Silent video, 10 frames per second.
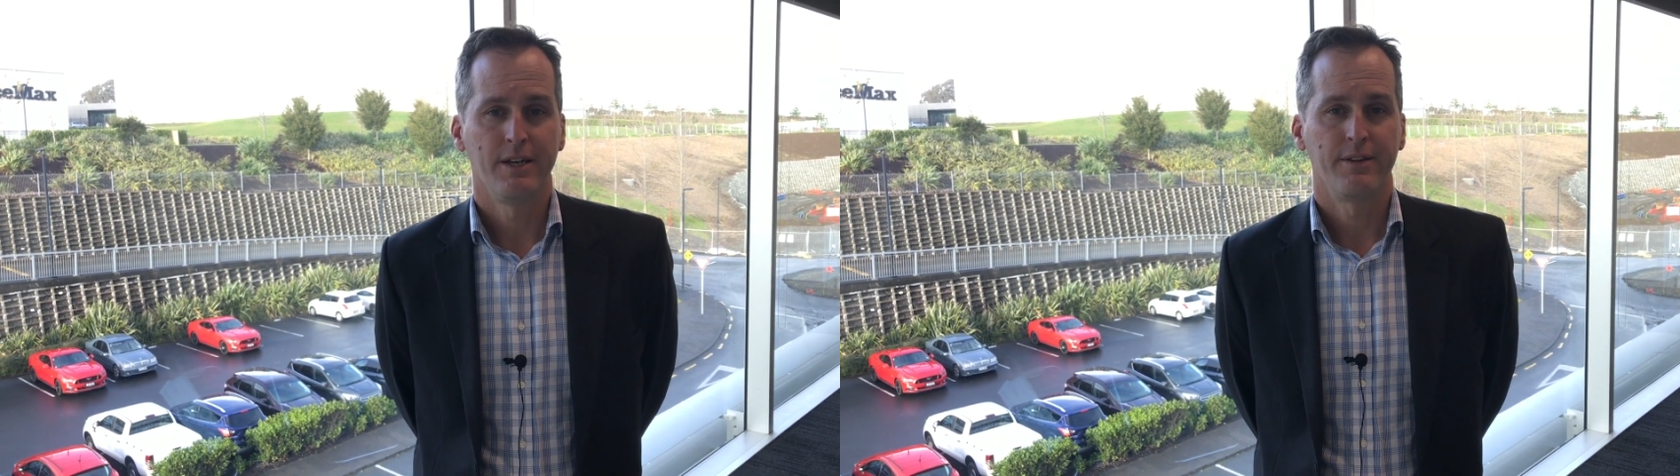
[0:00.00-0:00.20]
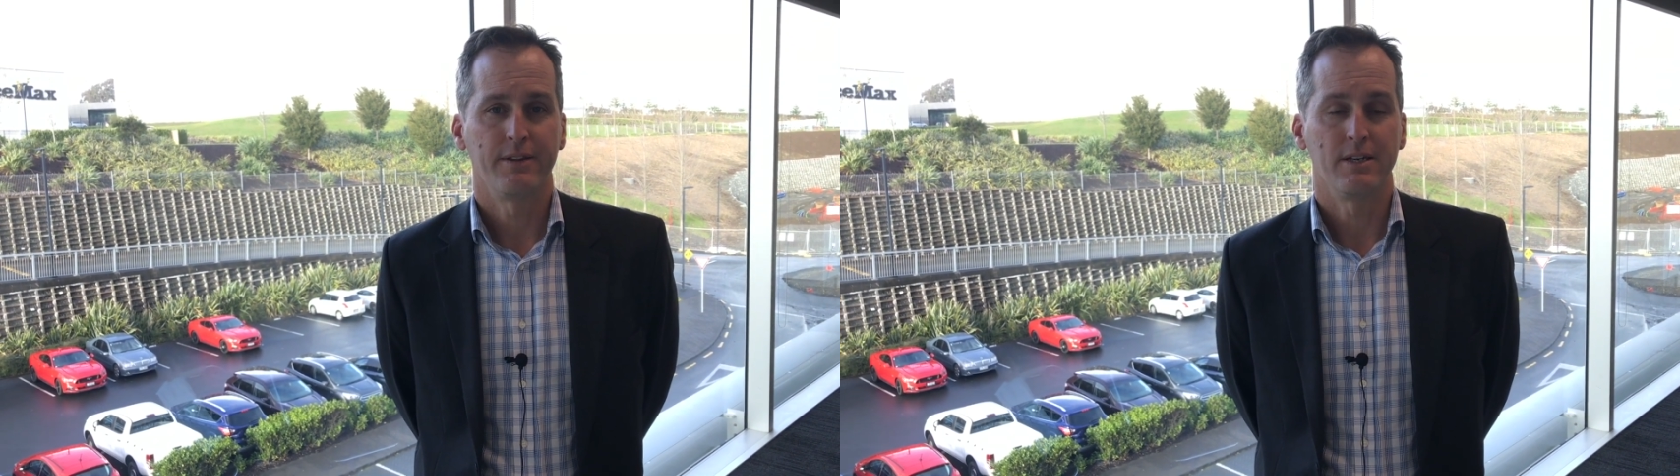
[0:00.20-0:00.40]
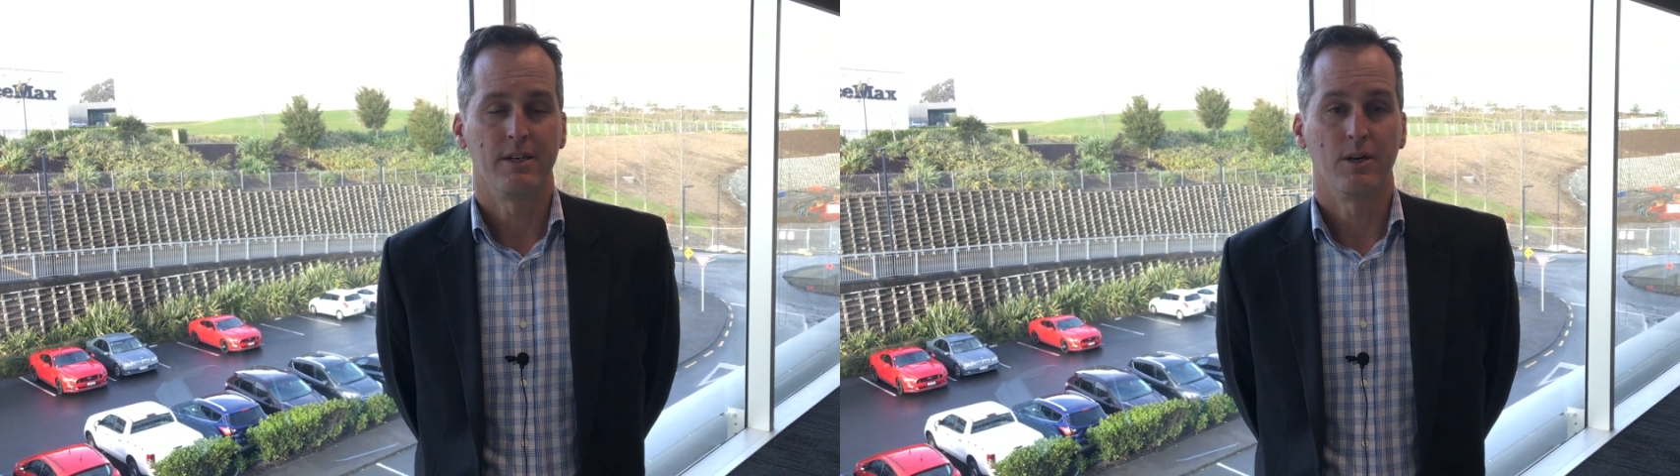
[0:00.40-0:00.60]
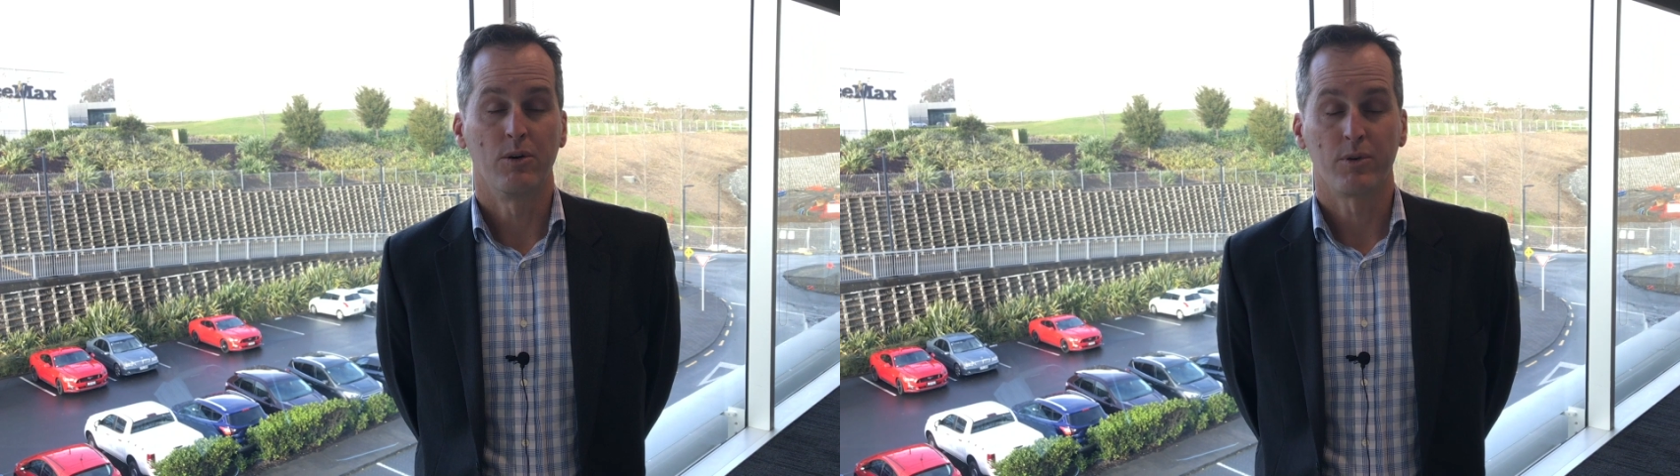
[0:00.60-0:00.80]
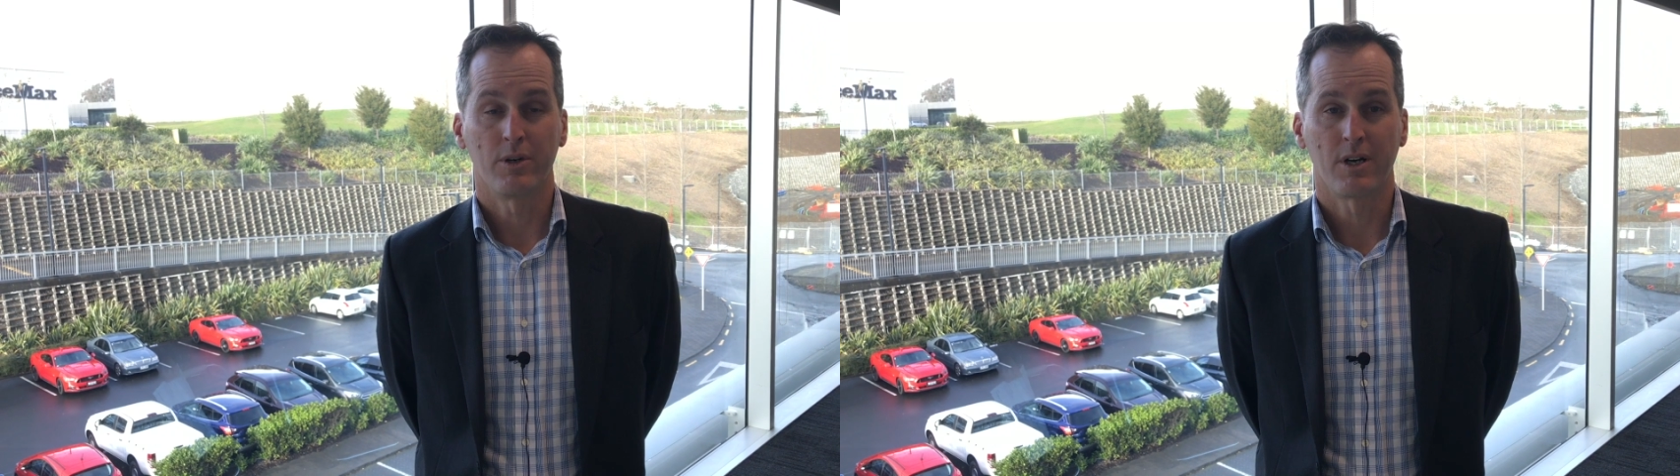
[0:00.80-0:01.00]
the
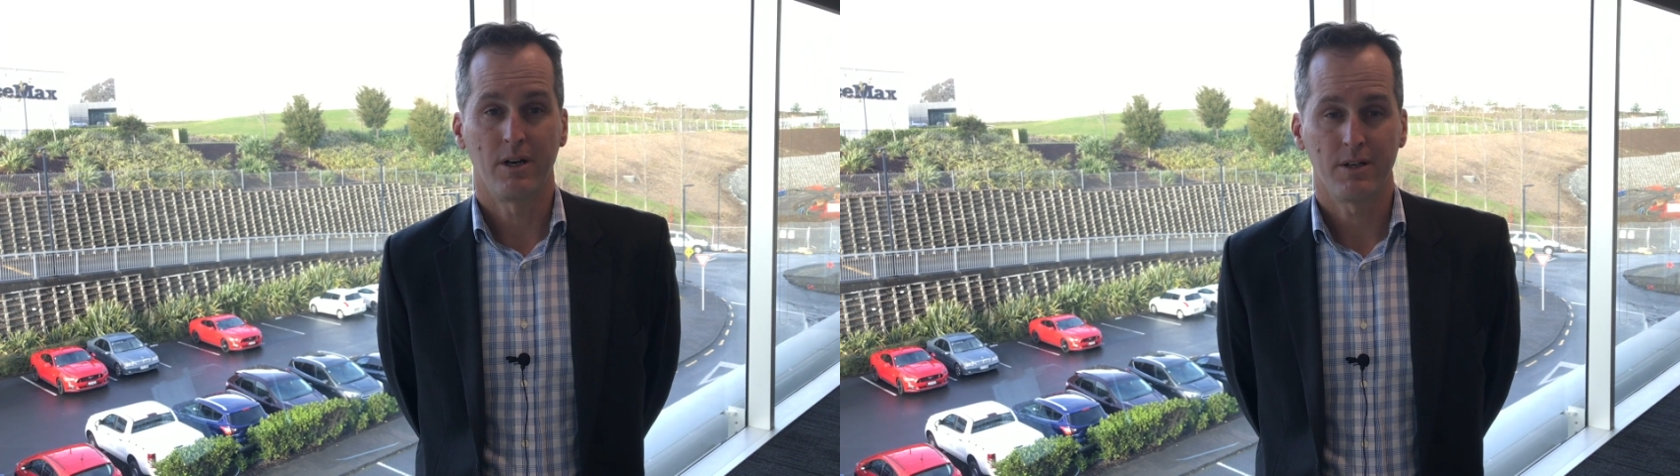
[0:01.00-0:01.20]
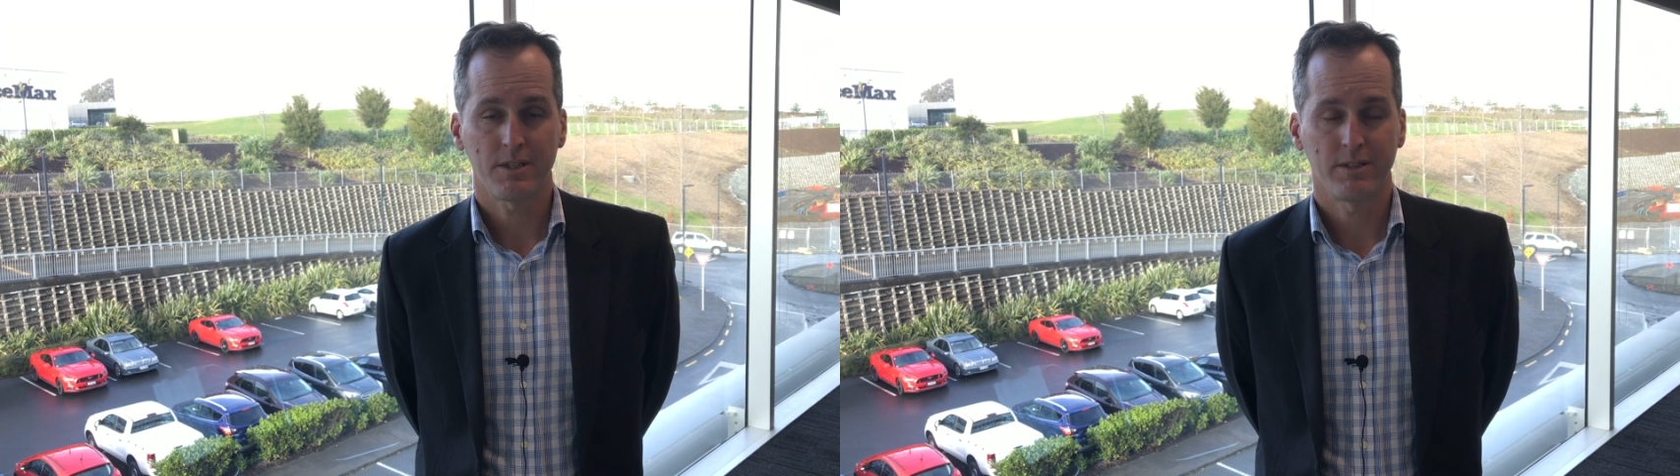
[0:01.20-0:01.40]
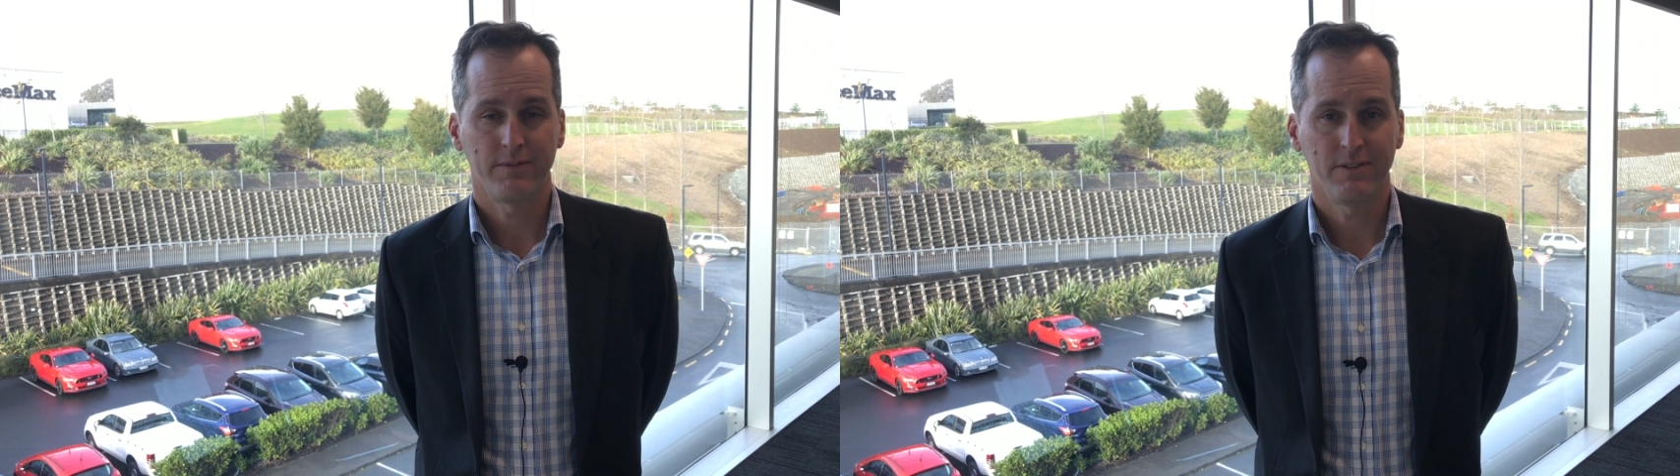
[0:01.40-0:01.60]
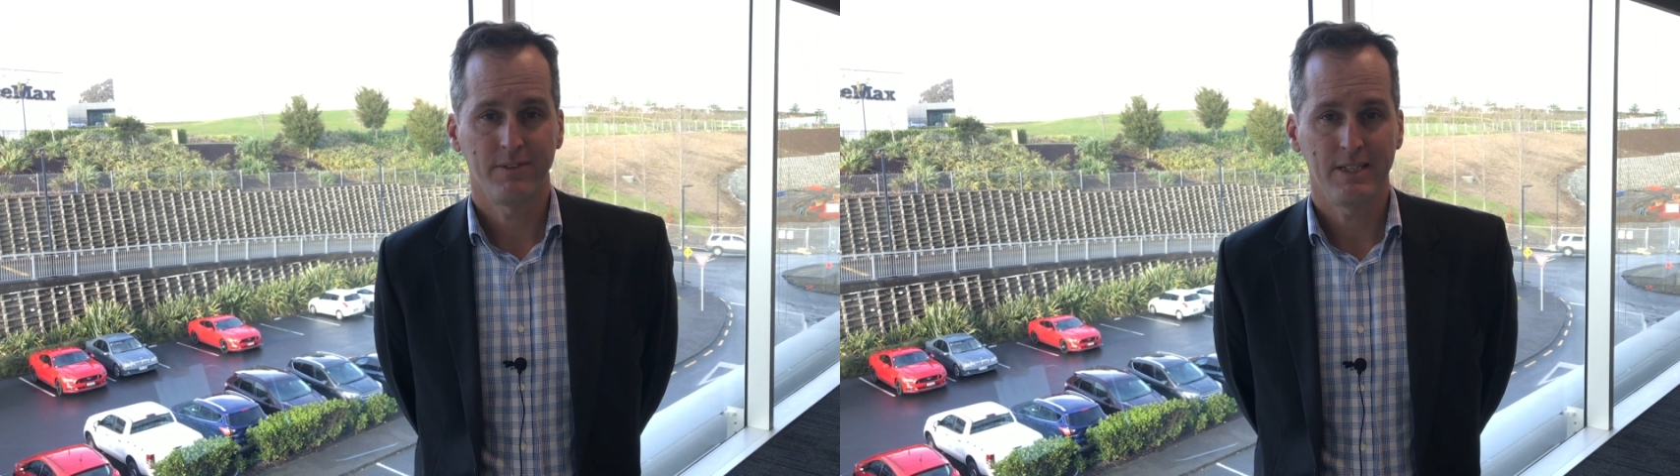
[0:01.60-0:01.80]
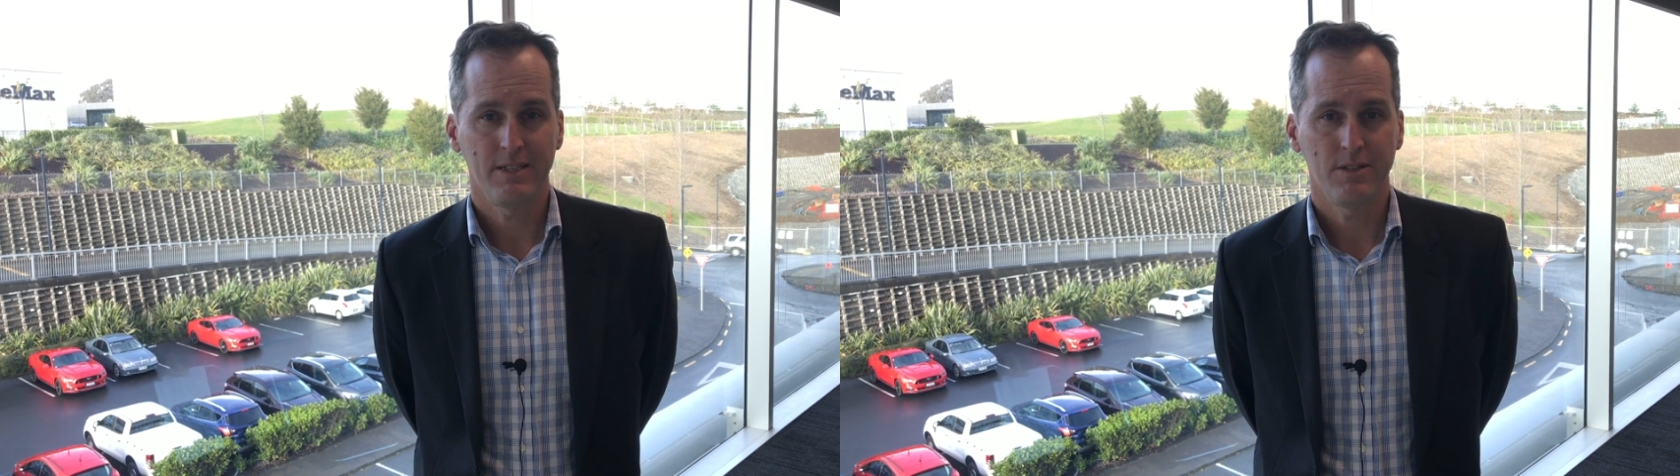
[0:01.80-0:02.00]
overall cost of
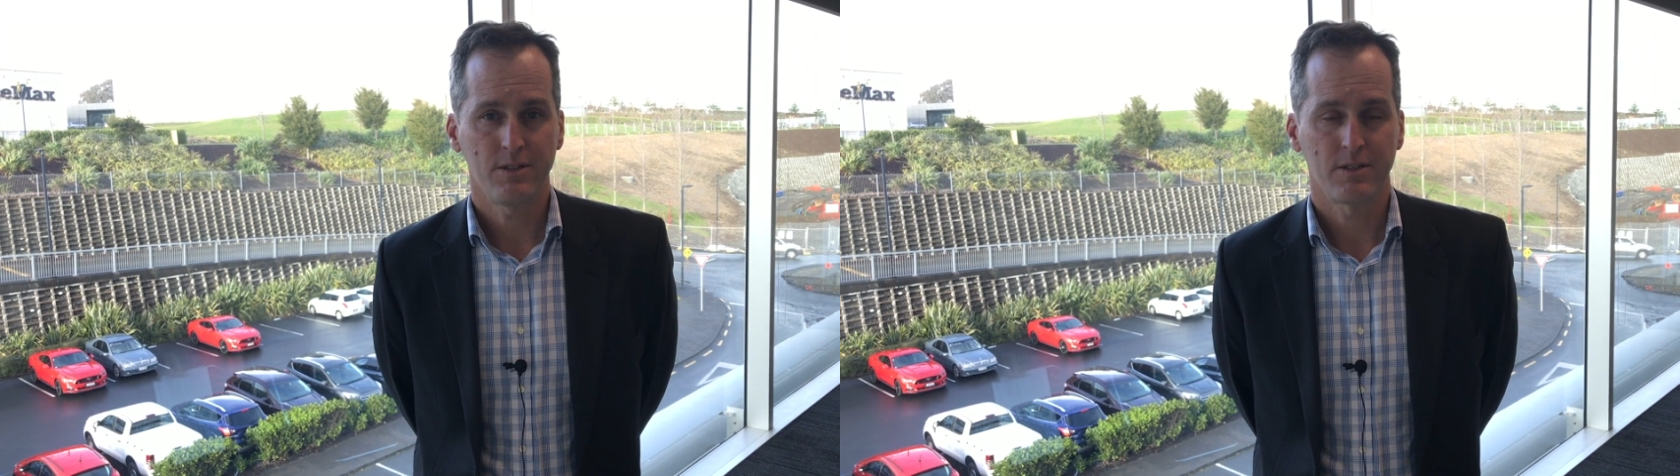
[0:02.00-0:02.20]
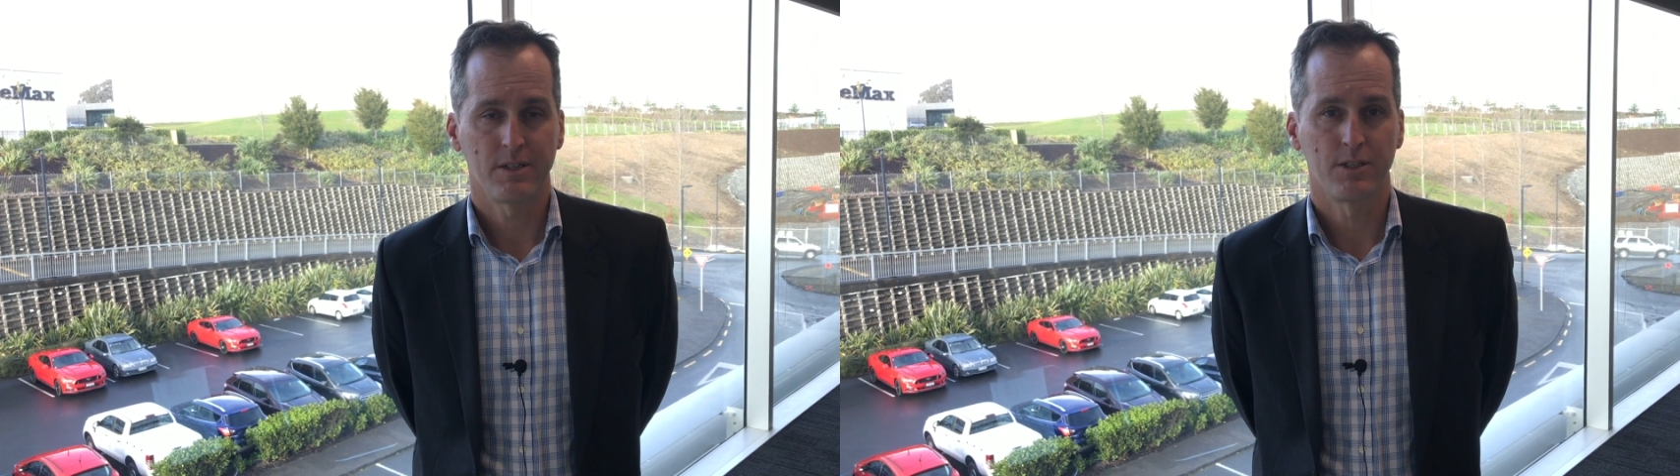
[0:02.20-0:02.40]
EVs,